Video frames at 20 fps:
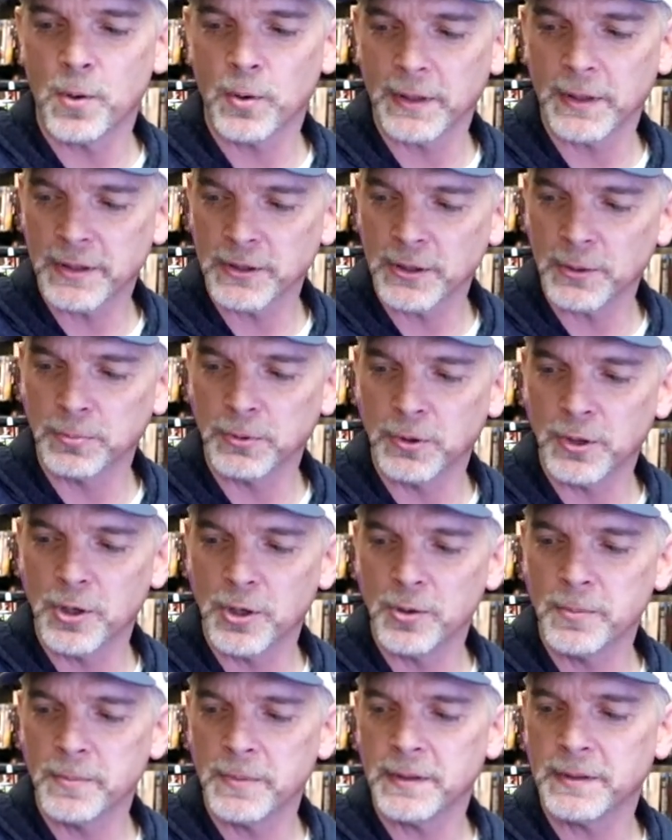Orlando
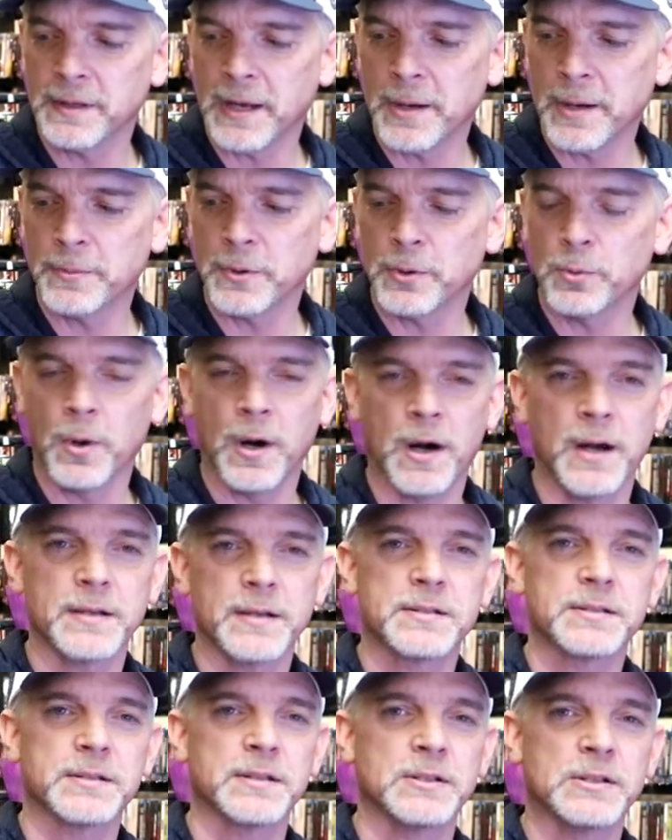Bloom, Naomi
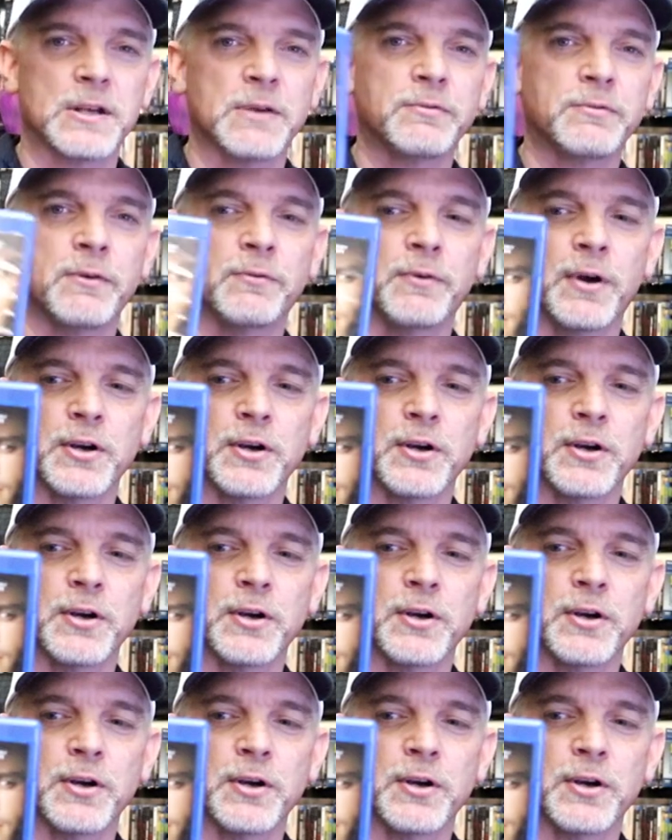Watts, and Jeffrey